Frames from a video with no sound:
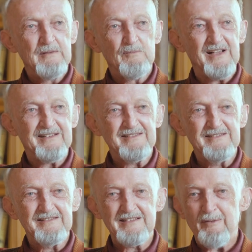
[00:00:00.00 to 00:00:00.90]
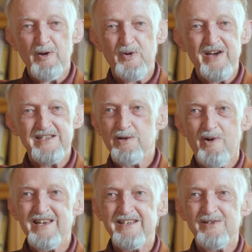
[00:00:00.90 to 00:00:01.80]
Well, come on, boy, do you
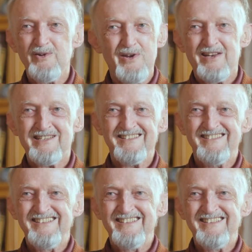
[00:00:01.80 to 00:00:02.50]
want it or not?